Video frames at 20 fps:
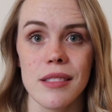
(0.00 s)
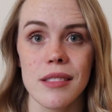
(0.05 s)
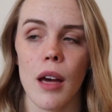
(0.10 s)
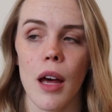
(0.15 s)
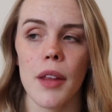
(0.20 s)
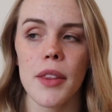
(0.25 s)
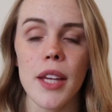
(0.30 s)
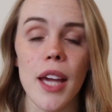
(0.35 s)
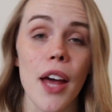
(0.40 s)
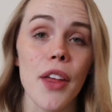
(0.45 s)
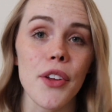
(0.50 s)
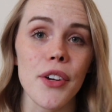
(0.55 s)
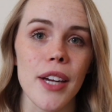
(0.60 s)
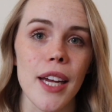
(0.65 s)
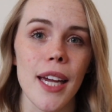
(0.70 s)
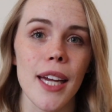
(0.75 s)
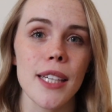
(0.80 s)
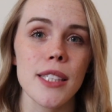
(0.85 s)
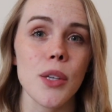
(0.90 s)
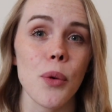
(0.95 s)
On the other
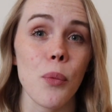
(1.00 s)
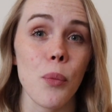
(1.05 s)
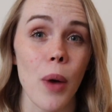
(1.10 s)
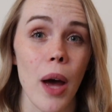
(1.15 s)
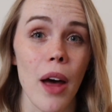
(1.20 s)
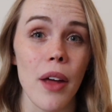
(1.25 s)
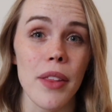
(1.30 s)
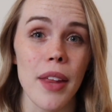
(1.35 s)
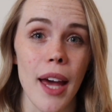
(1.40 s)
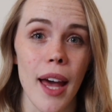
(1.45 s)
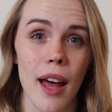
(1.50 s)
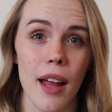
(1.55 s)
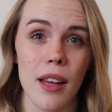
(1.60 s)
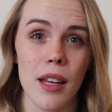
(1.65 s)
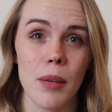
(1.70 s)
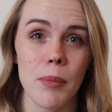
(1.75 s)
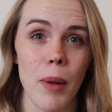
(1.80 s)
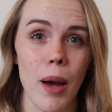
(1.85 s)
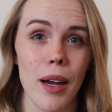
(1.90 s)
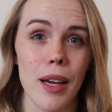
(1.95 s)
hand, while the
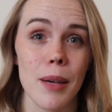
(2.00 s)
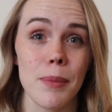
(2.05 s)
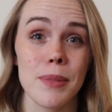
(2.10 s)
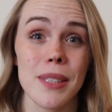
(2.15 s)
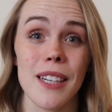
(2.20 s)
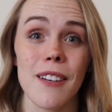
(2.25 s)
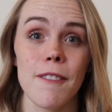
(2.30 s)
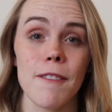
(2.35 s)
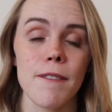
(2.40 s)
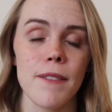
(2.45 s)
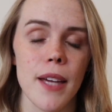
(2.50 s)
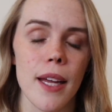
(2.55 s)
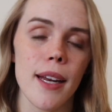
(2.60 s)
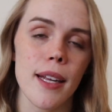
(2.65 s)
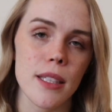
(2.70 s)
Helen mock-up didn't fit